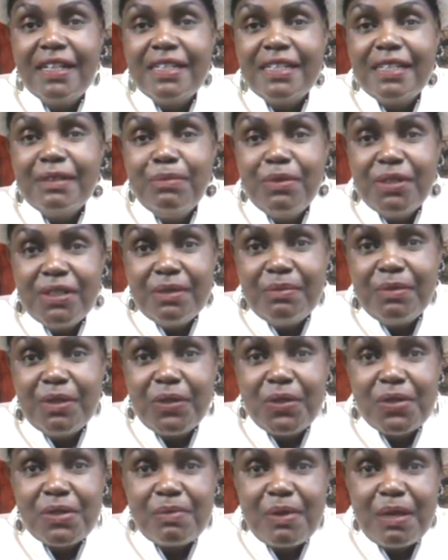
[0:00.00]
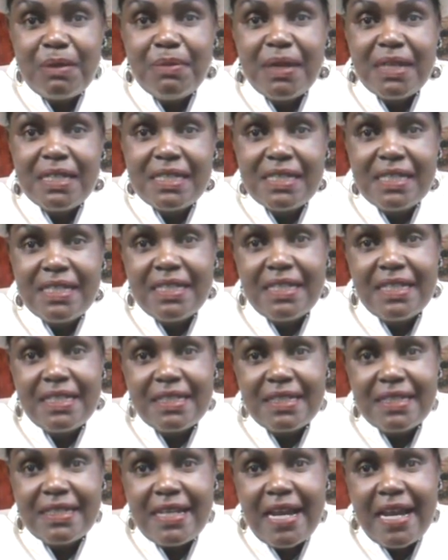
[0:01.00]
deeply because my battery
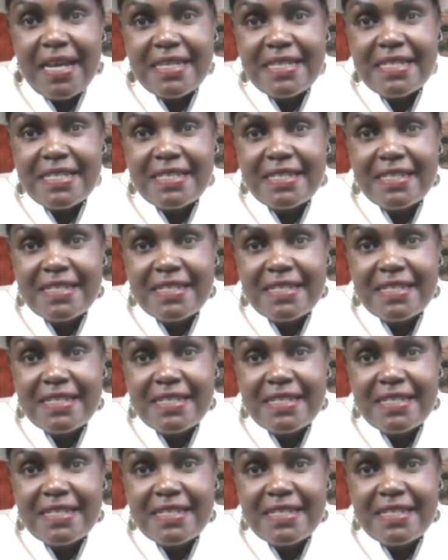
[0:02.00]
is dying.